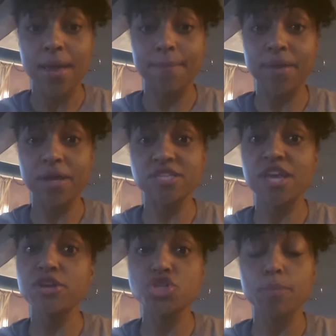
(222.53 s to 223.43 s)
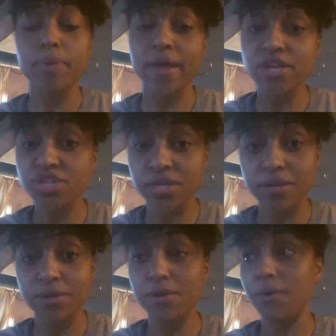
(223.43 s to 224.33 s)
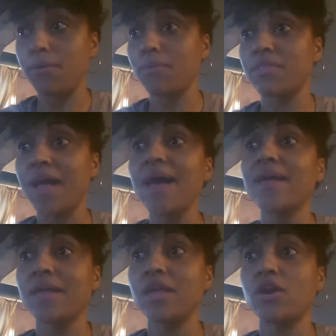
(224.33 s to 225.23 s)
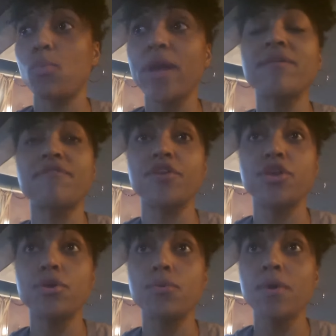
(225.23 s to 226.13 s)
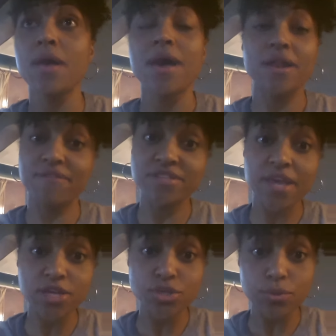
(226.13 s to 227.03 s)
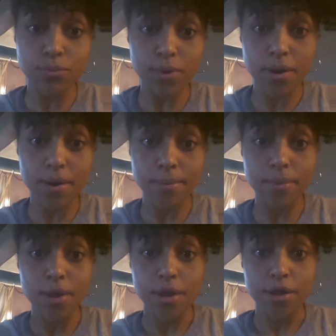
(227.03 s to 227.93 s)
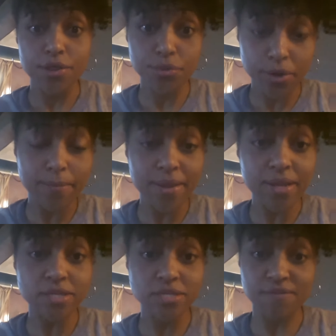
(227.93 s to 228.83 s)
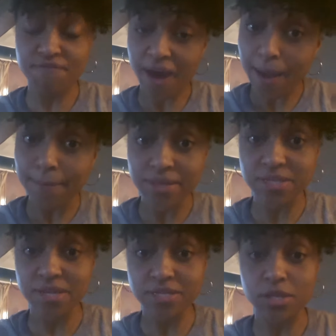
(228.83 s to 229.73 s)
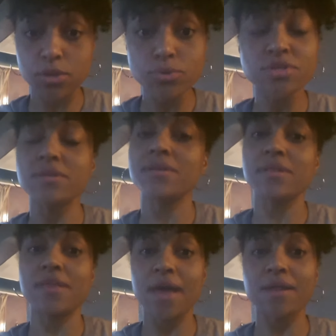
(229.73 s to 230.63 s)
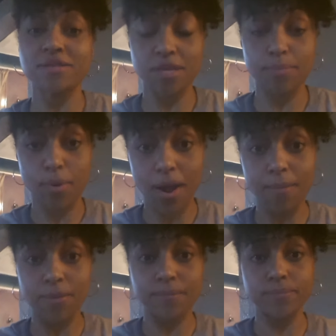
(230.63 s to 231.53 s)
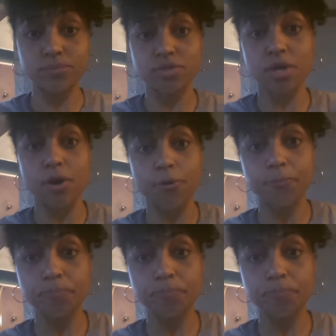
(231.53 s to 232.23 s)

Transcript: Because here's your patient, you know, lying here waiting for you. If it takes you 3 minutes to 5 minutes to get a solution, then that is a problem. So